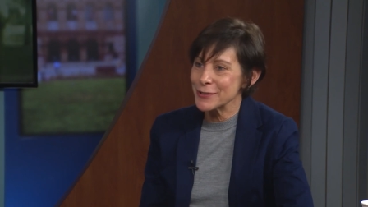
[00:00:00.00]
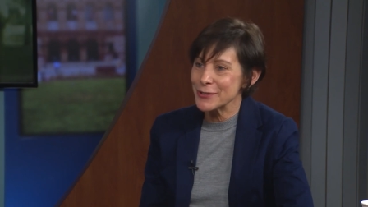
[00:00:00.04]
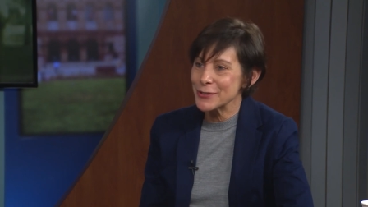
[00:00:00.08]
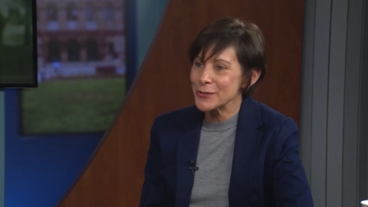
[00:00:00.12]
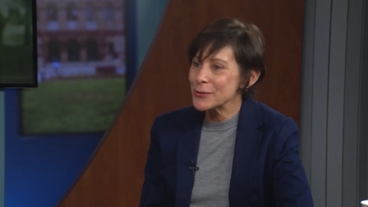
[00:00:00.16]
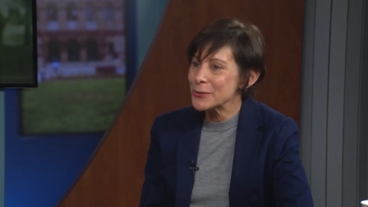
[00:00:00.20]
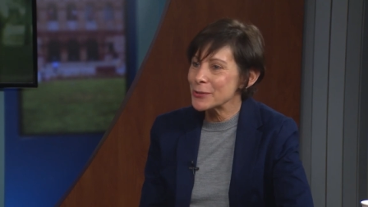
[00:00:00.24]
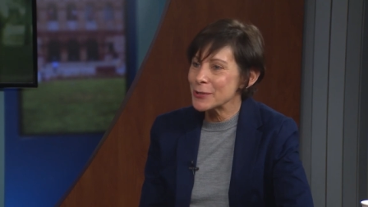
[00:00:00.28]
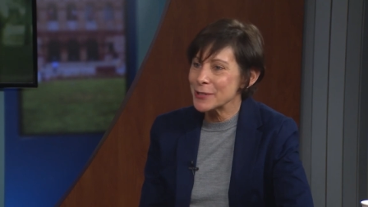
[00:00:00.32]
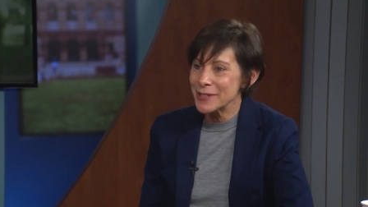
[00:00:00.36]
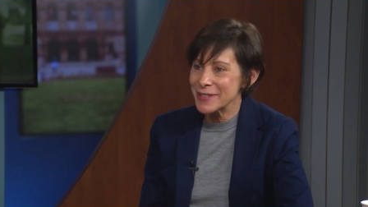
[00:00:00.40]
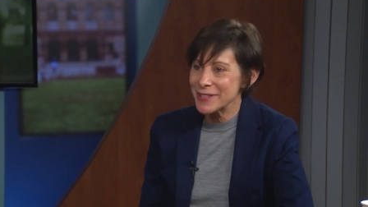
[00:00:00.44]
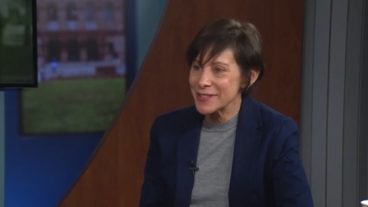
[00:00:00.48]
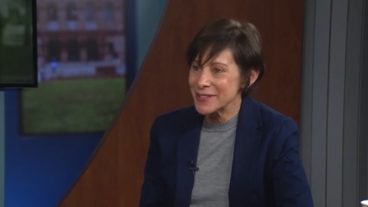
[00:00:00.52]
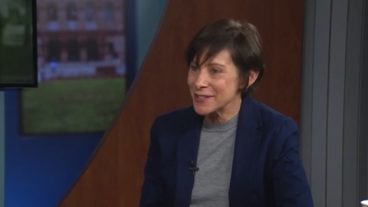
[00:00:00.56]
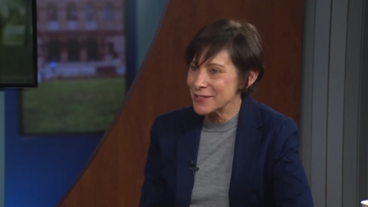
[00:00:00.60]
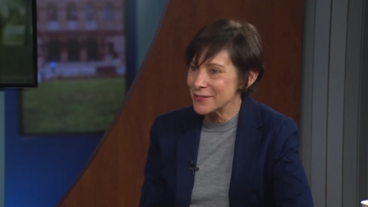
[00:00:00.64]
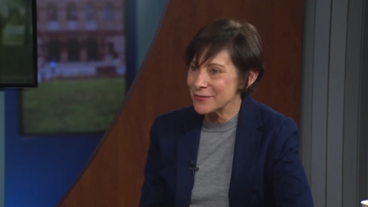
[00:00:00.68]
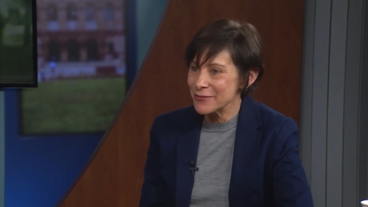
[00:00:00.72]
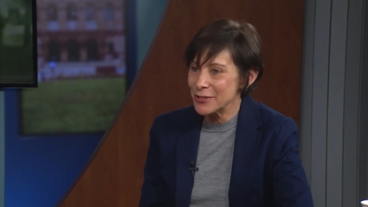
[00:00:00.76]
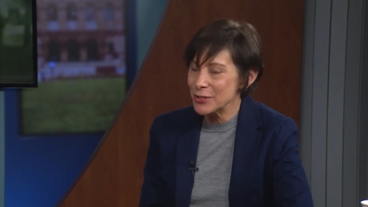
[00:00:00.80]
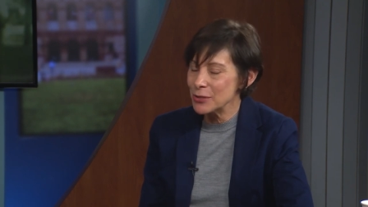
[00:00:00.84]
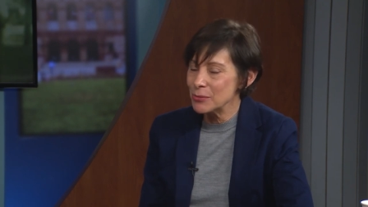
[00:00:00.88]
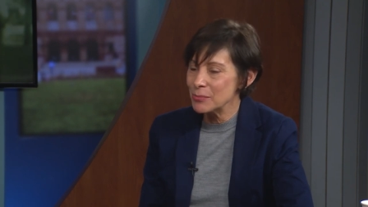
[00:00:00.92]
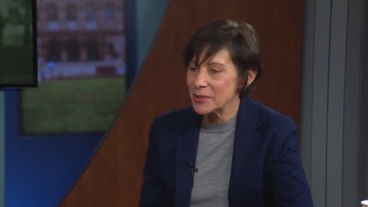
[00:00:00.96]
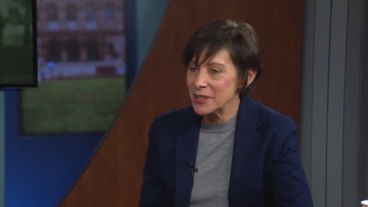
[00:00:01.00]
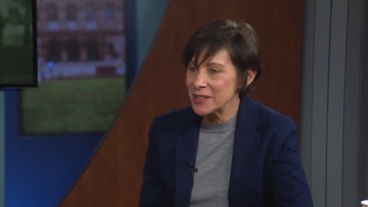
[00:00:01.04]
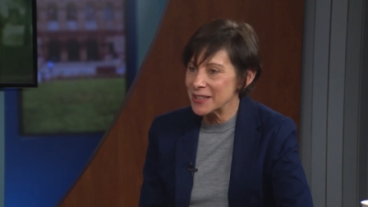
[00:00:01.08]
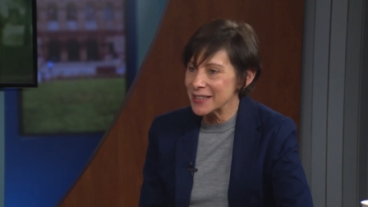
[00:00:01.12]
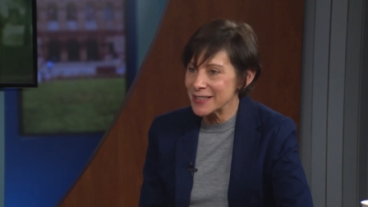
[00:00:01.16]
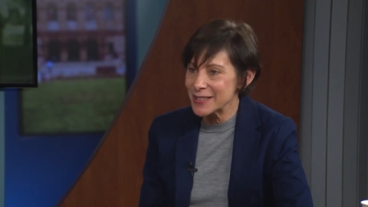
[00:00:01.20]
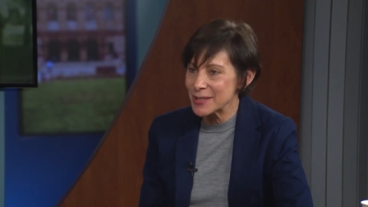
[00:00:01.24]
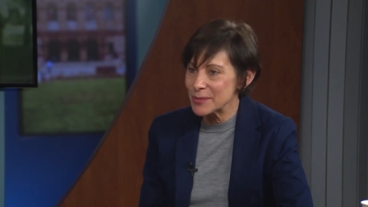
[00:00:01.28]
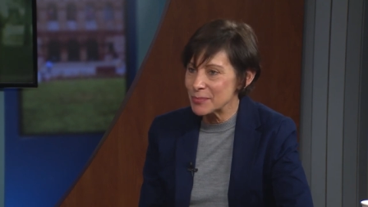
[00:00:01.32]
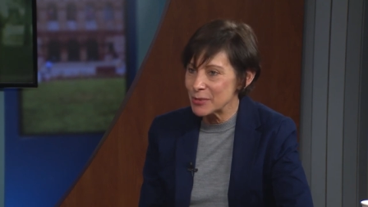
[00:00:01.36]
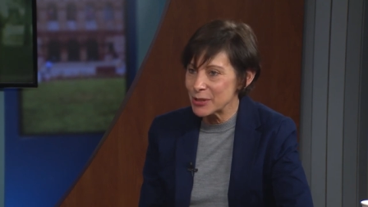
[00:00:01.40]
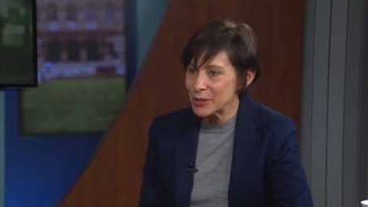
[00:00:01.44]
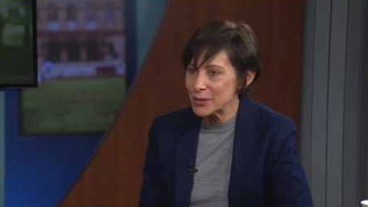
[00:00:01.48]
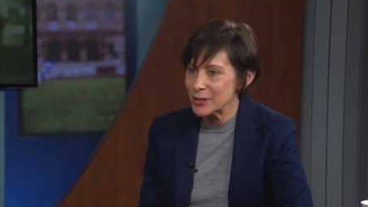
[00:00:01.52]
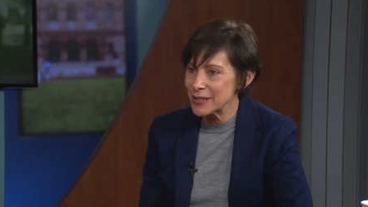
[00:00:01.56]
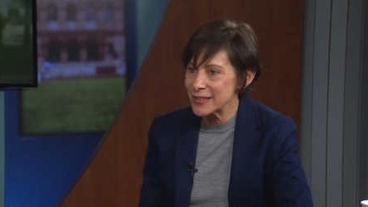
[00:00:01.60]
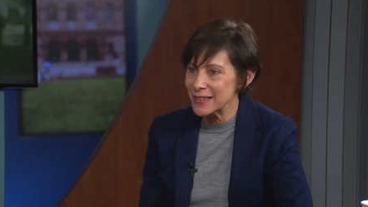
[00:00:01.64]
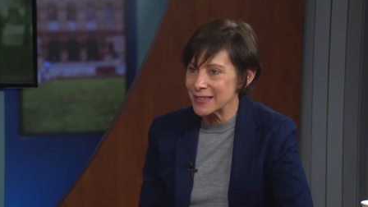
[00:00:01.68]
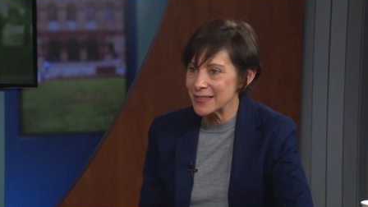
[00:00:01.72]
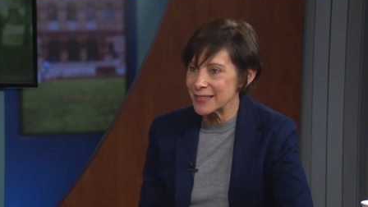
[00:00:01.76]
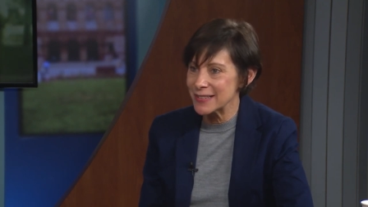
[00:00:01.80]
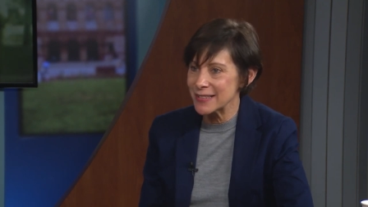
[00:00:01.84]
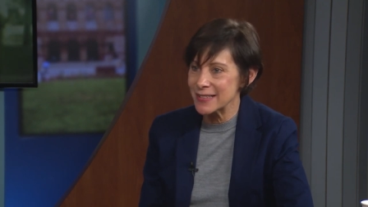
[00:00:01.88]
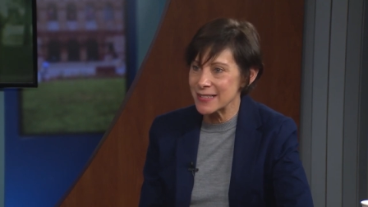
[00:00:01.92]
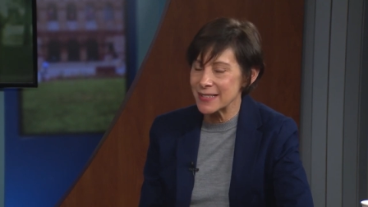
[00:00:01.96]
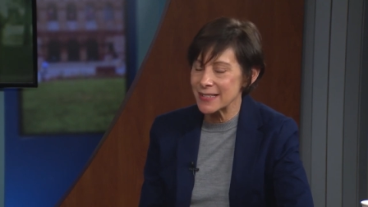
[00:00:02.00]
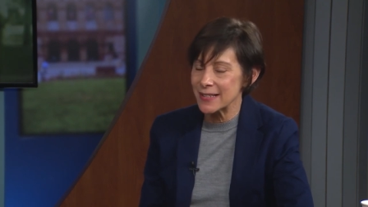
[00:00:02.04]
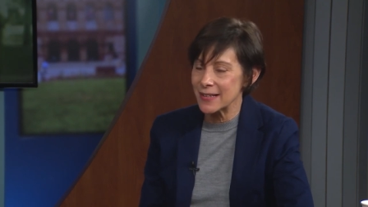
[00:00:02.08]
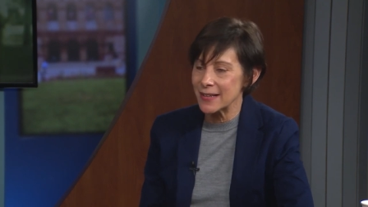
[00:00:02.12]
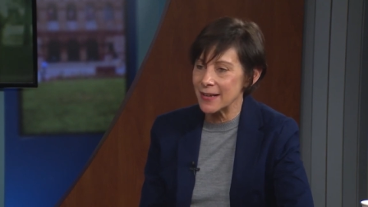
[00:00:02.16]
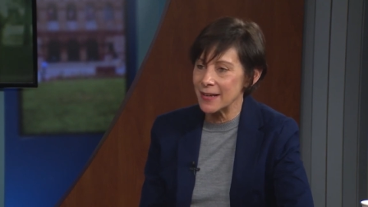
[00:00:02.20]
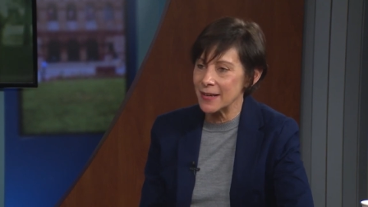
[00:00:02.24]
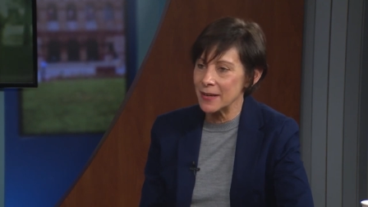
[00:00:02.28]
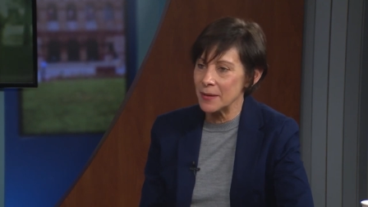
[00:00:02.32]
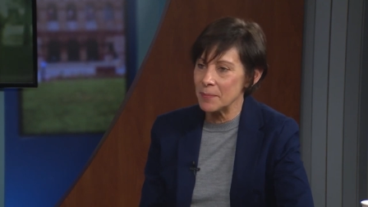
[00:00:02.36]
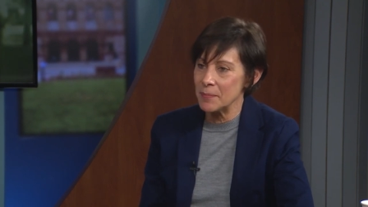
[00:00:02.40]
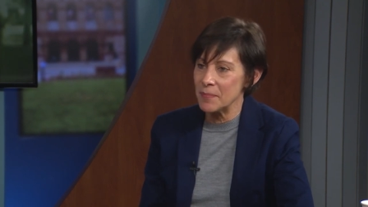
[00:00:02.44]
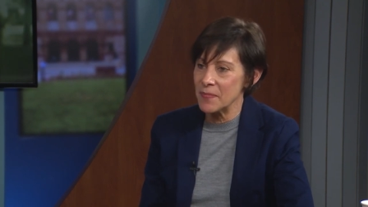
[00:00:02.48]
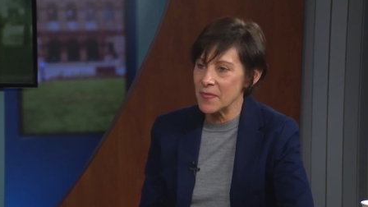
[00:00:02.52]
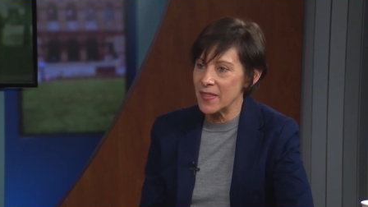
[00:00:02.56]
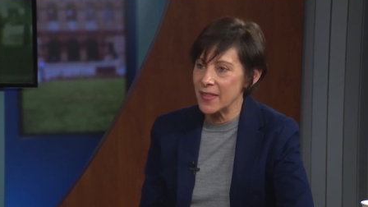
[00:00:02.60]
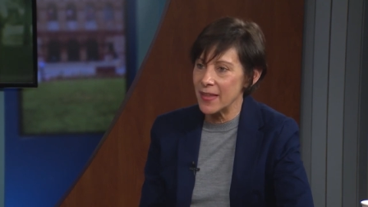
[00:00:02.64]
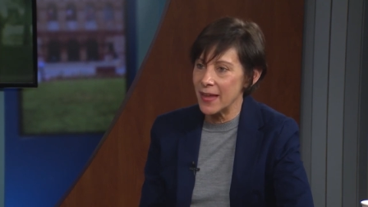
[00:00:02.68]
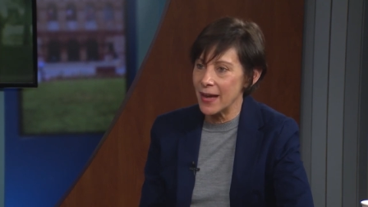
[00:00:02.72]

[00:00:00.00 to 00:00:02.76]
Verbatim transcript: stories of human experience um,